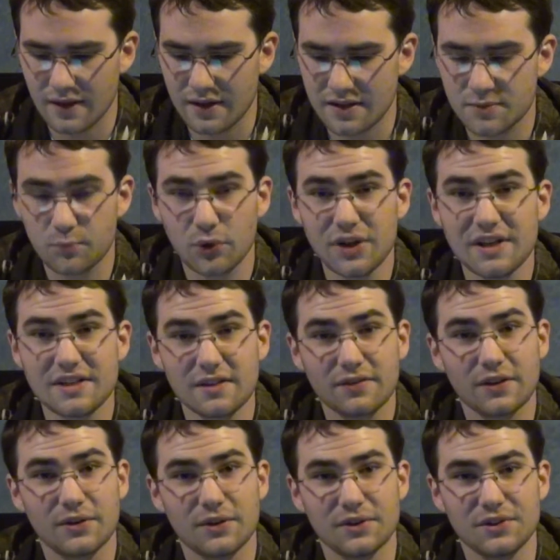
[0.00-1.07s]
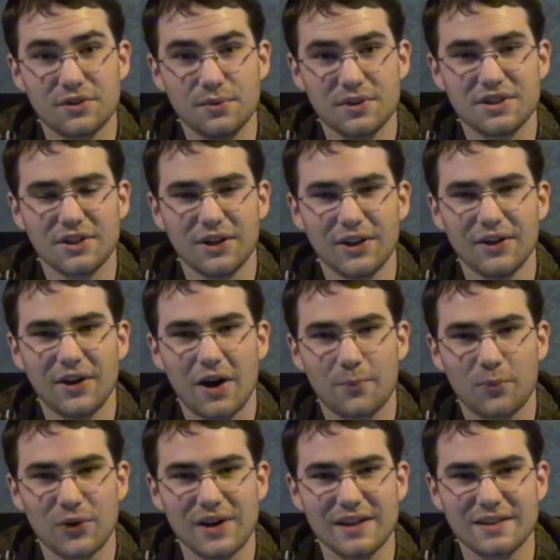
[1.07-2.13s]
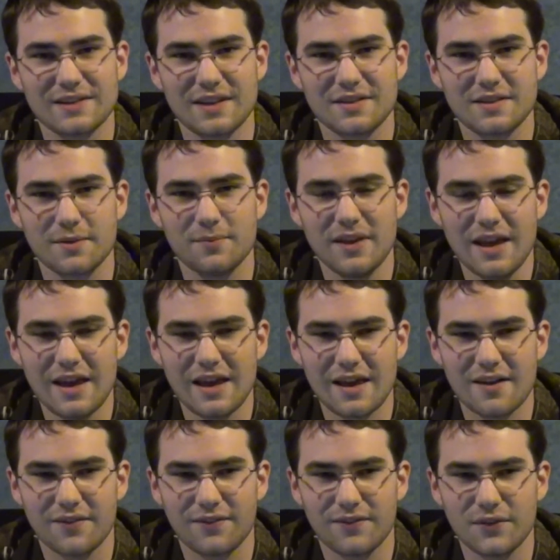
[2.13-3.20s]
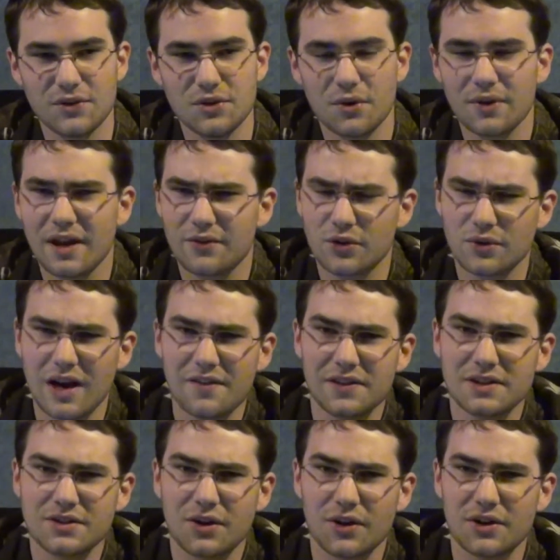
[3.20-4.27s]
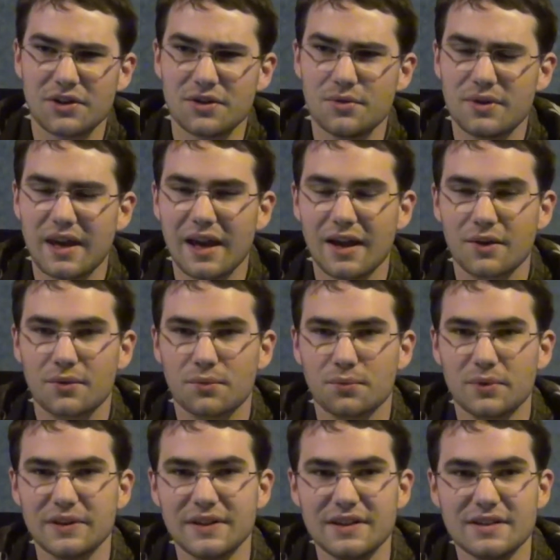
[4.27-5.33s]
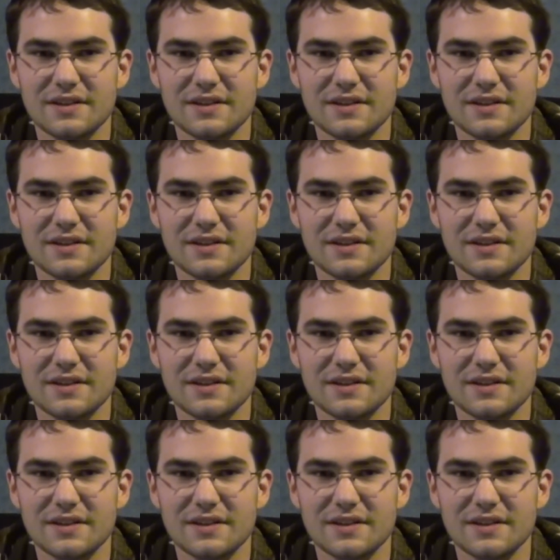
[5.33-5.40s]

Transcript: it's pretty difficult to install an operating system if you don't have a graphics card and you can't really